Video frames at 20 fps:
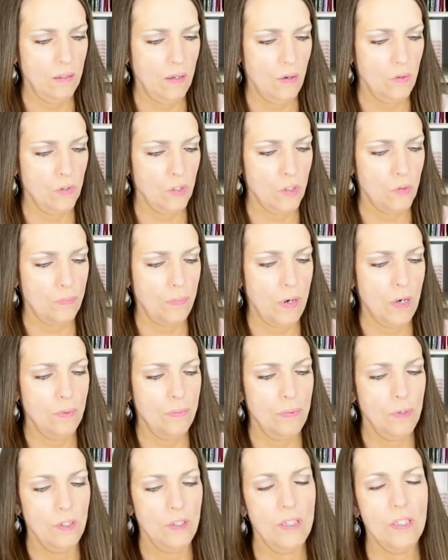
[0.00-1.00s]
oh, there's
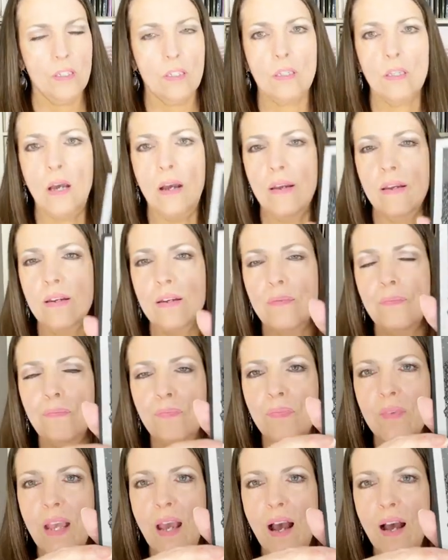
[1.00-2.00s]
purple inside.
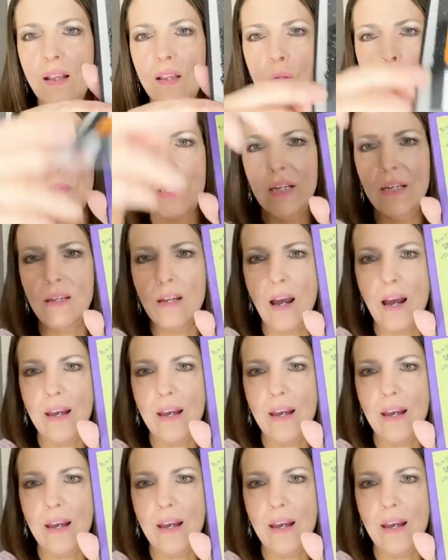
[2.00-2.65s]
Halloween,